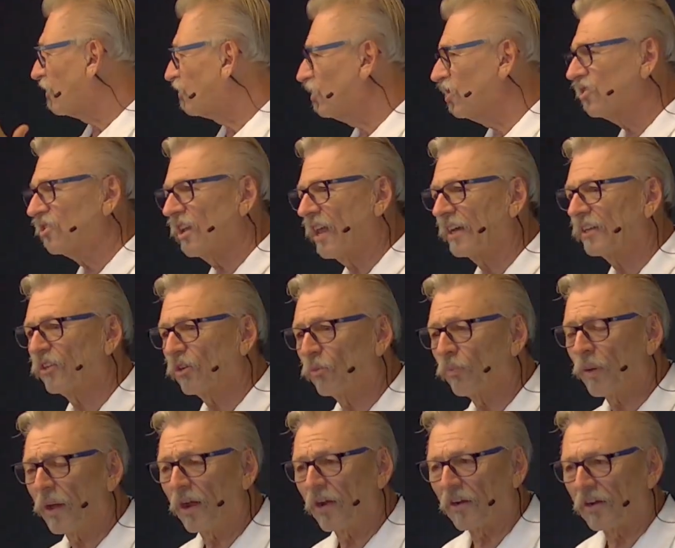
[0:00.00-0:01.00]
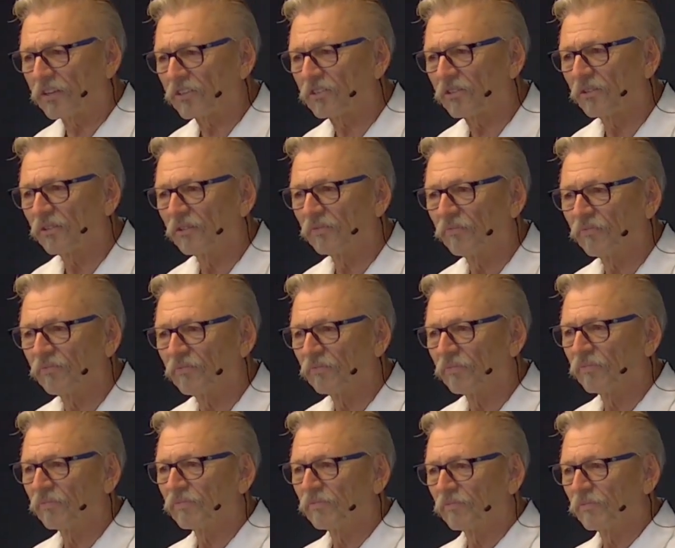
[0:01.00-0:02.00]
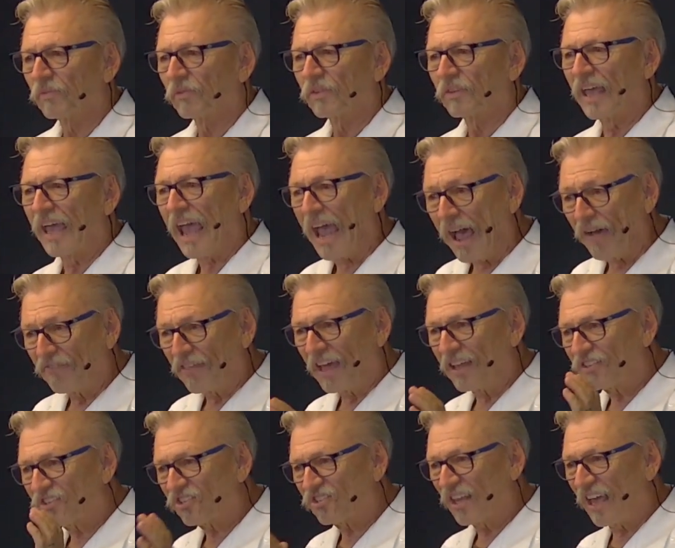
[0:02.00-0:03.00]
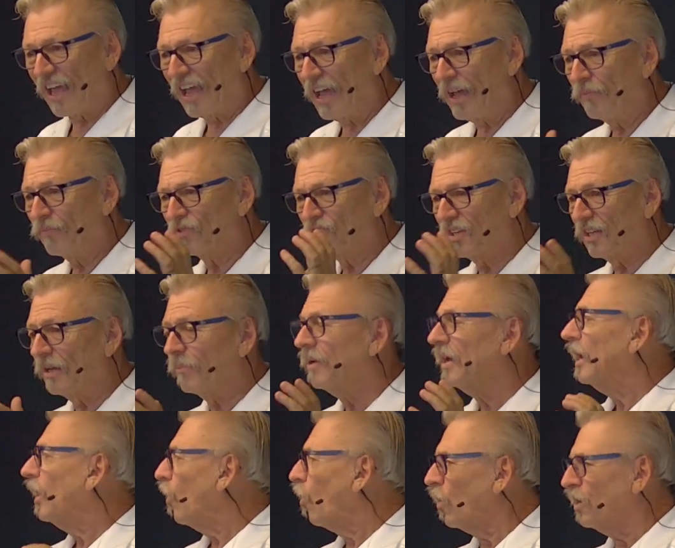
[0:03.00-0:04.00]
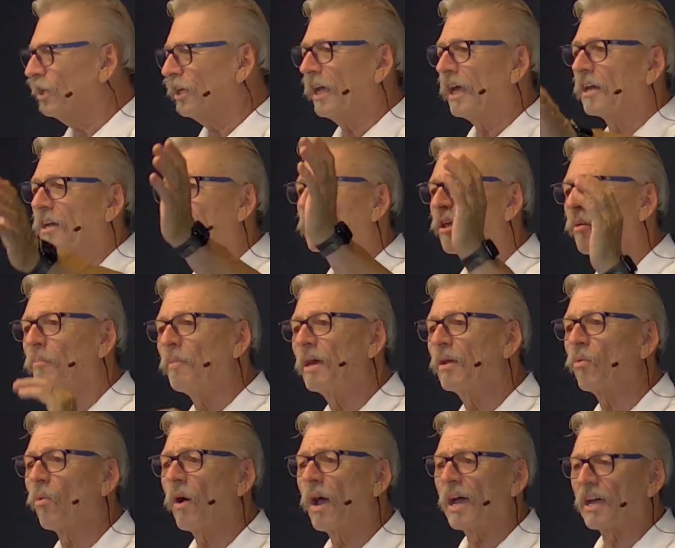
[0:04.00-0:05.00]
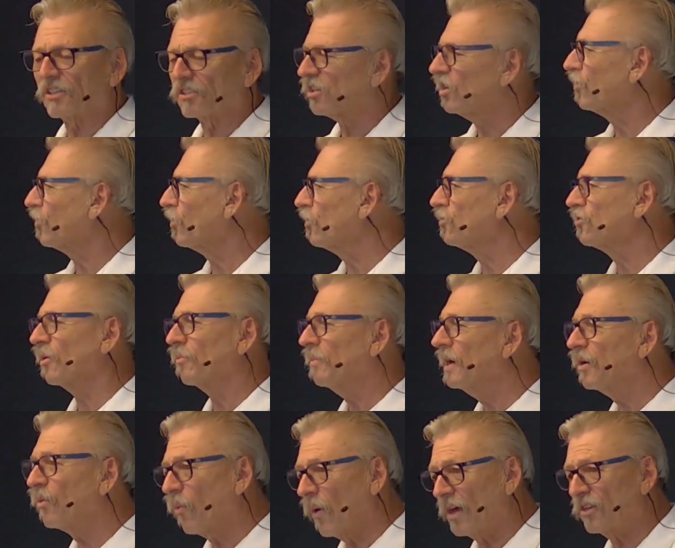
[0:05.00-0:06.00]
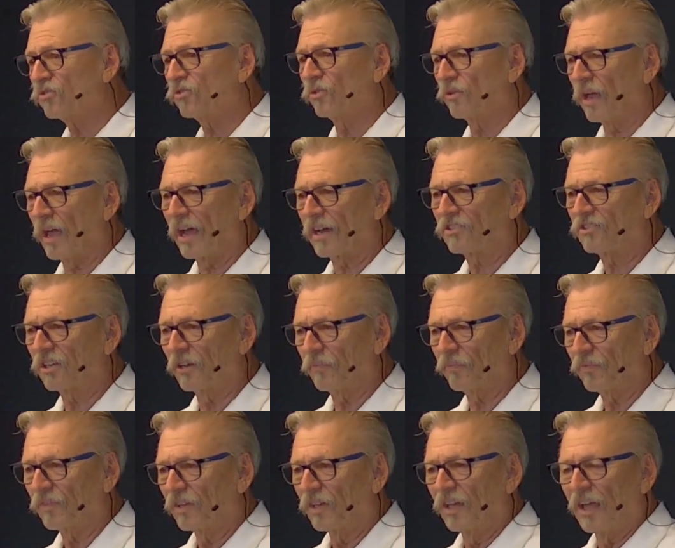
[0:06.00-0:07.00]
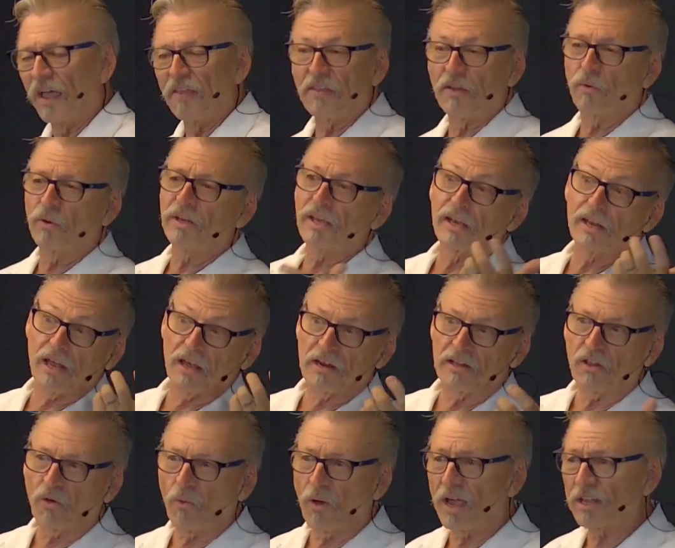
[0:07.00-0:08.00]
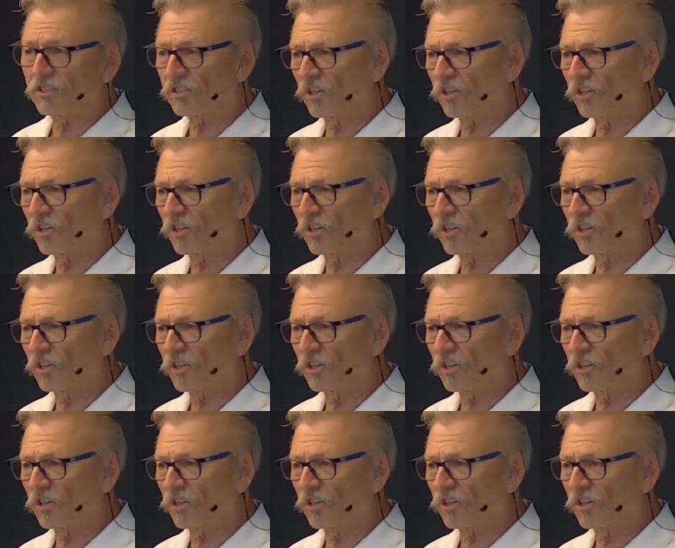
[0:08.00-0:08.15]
just like their parents. They have that same deep, when you get into the Midwest, there's a Midwestern accent. And then when you get out on the West